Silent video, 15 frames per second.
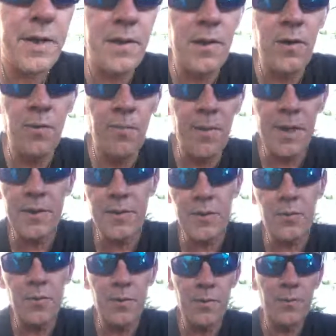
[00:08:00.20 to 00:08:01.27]
that you missed,
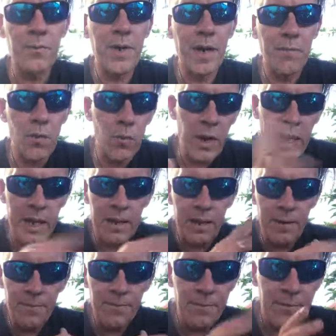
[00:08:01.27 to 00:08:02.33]
we have a way
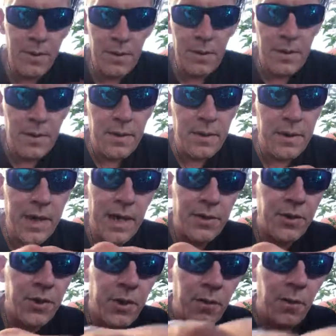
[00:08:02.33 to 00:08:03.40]
to
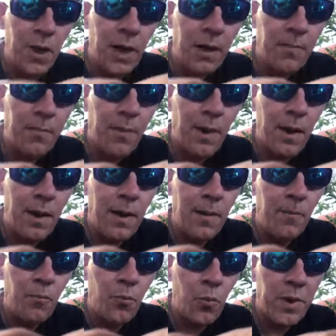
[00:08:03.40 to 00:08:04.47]
catch you
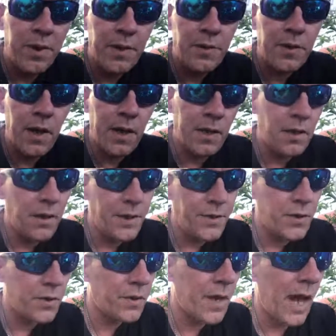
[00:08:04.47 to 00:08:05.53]
when these kind of
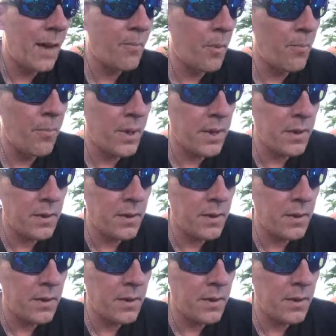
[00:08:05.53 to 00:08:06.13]
glitches happen. But